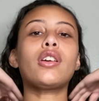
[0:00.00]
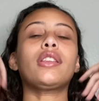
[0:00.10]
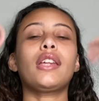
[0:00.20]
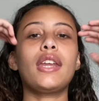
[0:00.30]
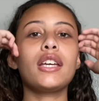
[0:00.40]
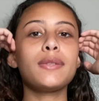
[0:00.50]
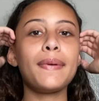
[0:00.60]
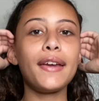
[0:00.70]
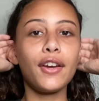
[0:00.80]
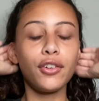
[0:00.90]
the next
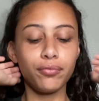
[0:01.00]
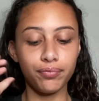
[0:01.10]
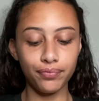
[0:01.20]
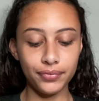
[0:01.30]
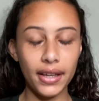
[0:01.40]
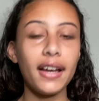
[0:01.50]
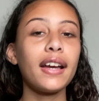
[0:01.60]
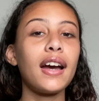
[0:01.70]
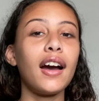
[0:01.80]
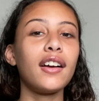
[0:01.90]
pair I
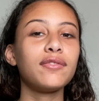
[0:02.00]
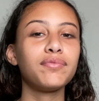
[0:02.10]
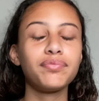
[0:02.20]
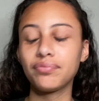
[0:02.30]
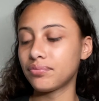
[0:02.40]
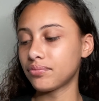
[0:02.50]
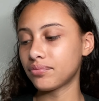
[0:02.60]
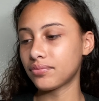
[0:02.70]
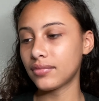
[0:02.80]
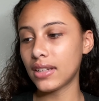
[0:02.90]
got
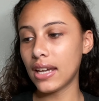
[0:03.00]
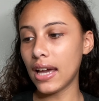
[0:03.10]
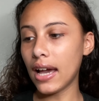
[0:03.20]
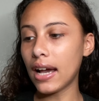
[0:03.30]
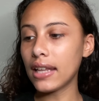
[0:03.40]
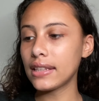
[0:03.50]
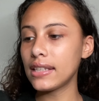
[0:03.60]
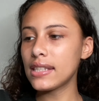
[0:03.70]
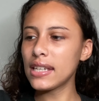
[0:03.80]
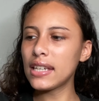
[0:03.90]
I got
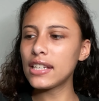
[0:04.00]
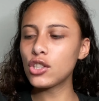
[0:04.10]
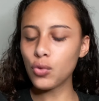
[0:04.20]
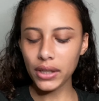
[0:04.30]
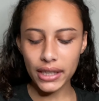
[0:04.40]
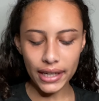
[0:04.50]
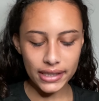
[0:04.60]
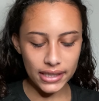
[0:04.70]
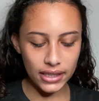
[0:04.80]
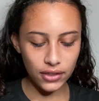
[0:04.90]
these in
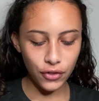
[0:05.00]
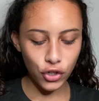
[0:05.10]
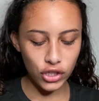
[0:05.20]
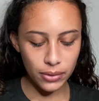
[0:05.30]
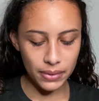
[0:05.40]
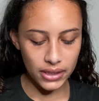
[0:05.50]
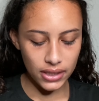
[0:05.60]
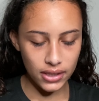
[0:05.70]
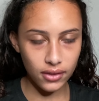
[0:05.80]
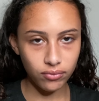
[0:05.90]
2019 for Christmas.
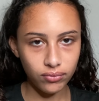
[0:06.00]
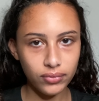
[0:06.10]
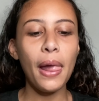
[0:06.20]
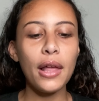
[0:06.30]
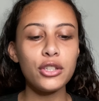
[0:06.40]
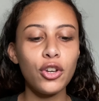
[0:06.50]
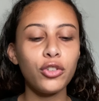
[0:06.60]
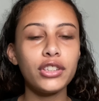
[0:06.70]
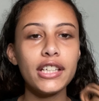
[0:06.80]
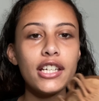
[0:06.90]
So
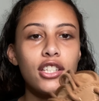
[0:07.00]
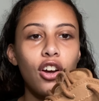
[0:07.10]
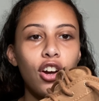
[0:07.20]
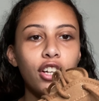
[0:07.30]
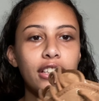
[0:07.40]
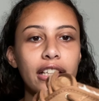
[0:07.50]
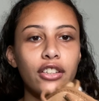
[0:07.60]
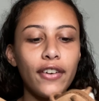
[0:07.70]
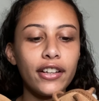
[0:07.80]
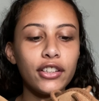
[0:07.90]
these are like the
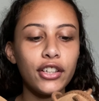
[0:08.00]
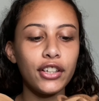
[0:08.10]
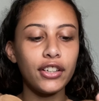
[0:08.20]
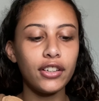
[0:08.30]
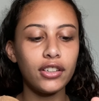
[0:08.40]
regular